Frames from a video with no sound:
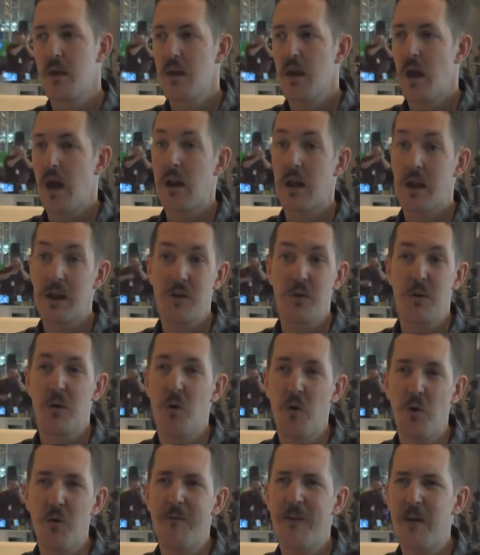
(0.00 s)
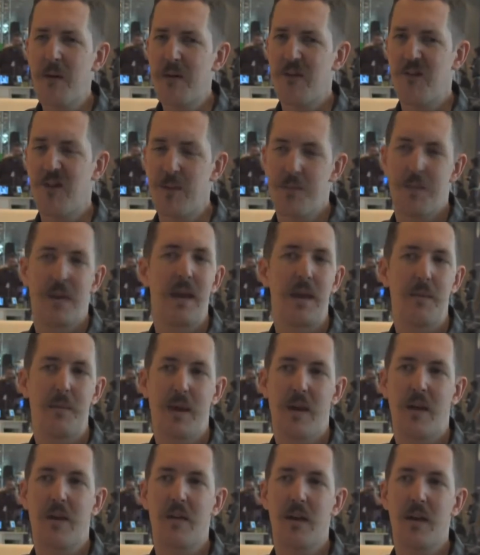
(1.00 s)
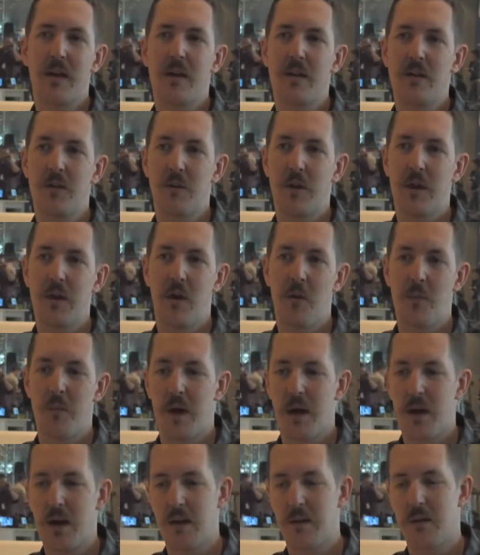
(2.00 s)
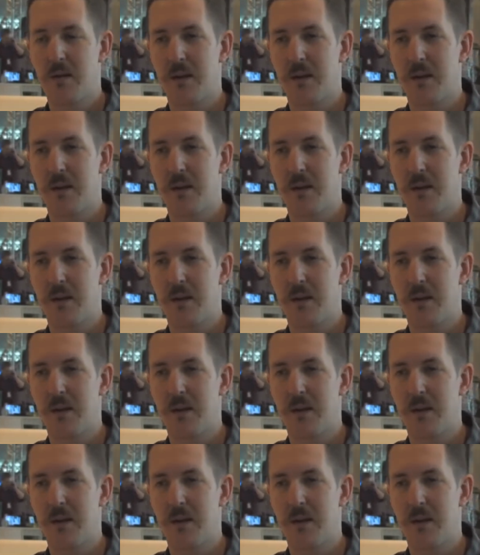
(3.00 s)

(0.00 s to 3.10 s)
And I can do it all very cheaply because I can do it on my,